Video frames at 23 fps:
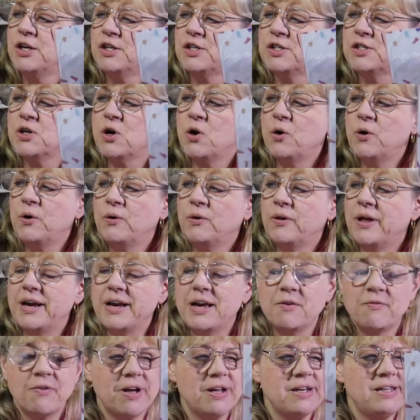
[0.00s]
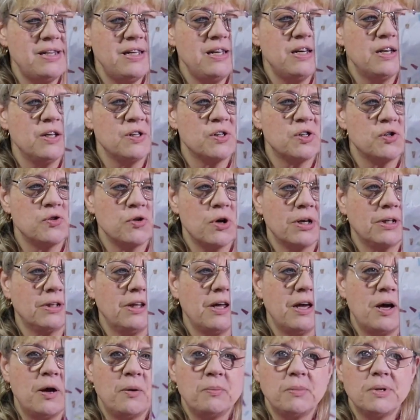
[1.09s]
So like if I deconstruct
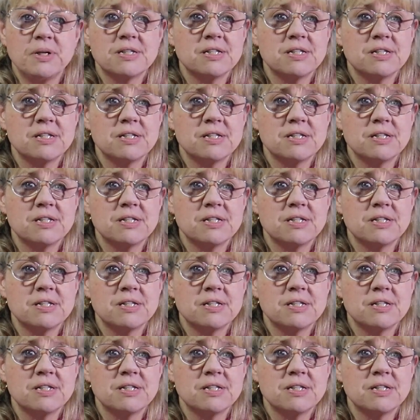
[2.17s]
them,